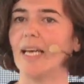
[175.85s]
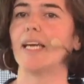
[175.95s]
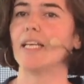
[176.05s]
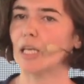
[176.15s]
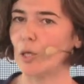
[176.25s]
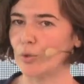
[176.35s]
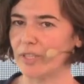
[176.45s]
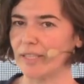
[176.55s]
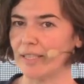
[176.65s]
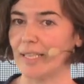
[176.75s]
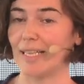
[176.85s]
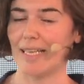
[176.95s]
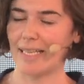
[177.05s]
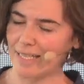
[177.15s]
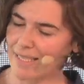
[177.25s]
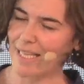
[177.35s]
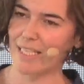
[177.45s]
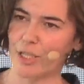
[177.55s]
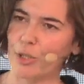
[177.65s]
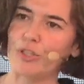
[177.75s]
including
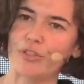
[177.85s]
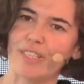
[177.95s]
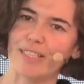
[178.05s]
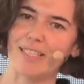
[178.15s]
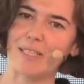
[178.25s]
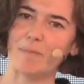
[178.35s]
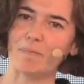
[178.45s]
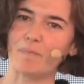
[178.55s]
excess nutrients.